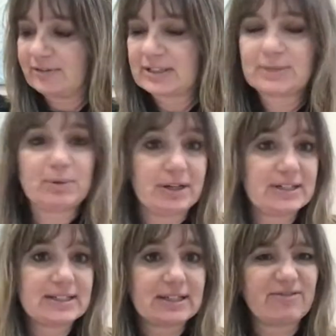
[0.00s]
of
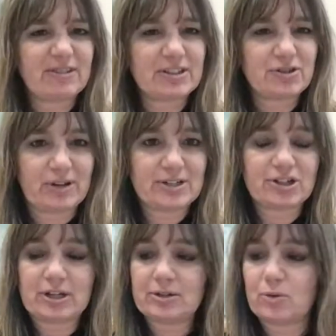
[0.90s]
experience that
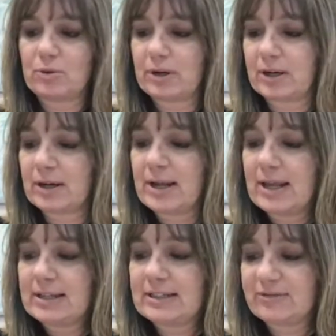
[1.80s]
frustration or
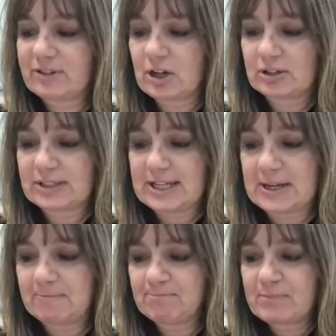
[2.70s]
difficulty.